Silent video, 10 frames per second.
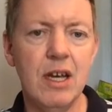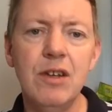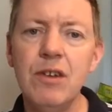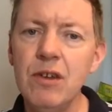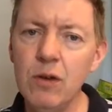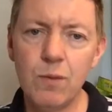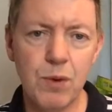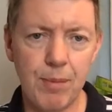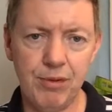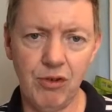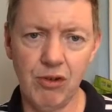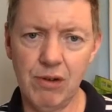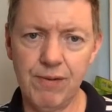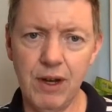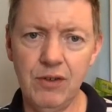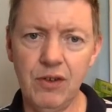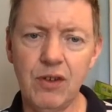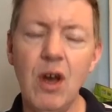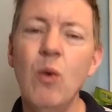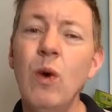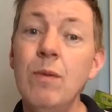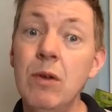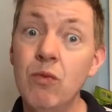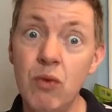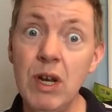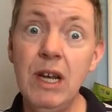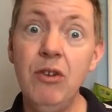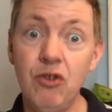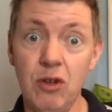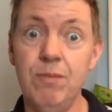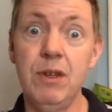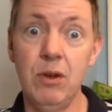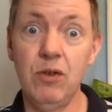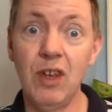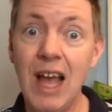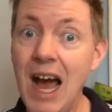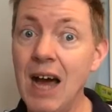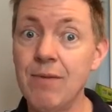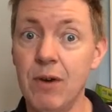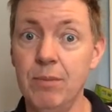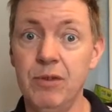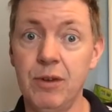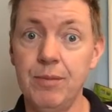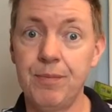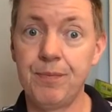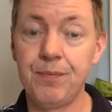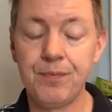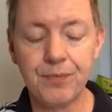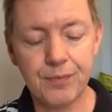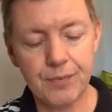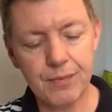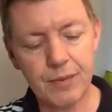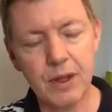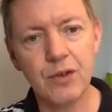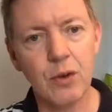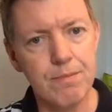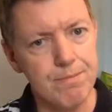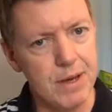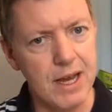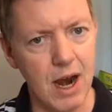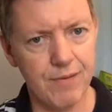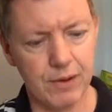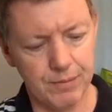to use prepositional phrases when we really should be using adverbs. So be careful.